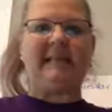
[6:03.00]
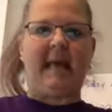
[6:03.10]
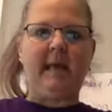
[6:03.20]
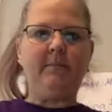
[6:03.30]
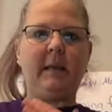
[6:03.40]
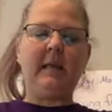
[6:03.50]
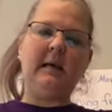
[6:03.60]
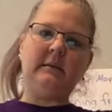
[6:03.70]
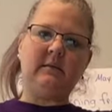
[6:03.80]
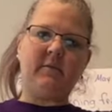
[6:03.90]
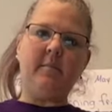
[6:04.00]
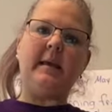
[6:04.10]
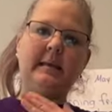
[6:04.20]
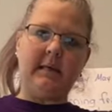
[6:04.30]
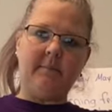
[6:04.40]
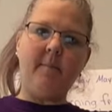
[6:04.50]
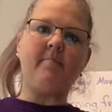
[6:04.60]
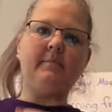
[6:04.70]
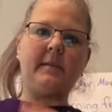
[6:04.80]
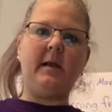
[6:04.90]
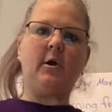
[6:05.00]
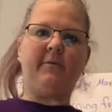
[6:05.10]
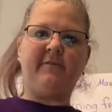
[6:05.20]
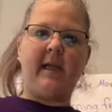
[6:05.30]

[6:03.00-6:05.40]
sad because of Amina and her